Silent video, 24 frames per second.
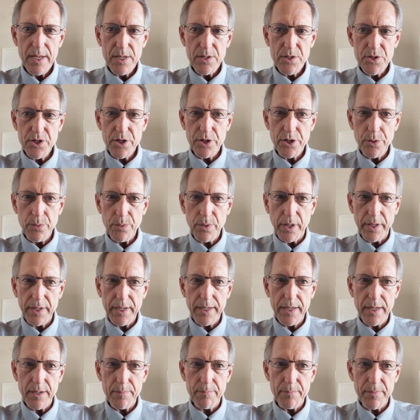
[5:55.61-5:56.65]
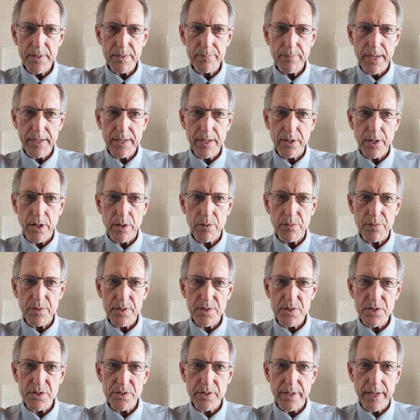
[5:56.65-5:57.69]
So you really need to make a note of
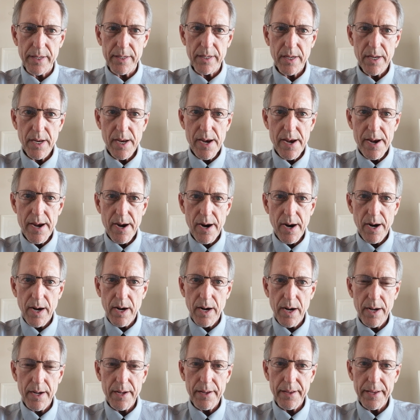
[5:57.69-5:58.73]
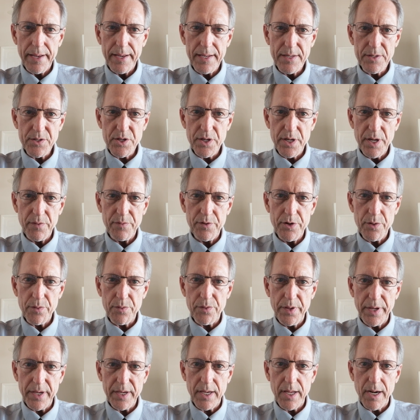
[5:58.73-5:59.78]
this, that is, if you're
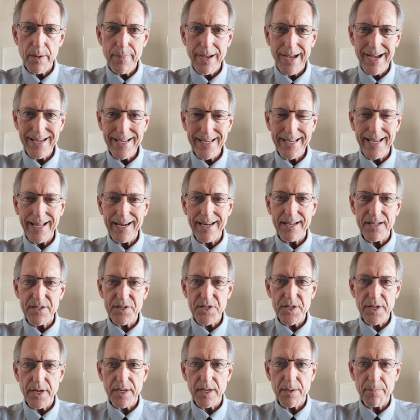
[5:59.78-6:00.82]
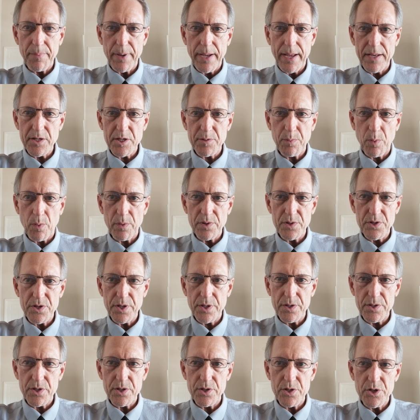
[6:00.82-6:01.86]
thinking about getting a second passport and
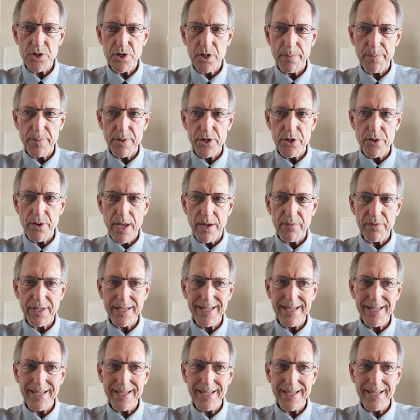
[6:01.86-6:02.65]
citizenship and you have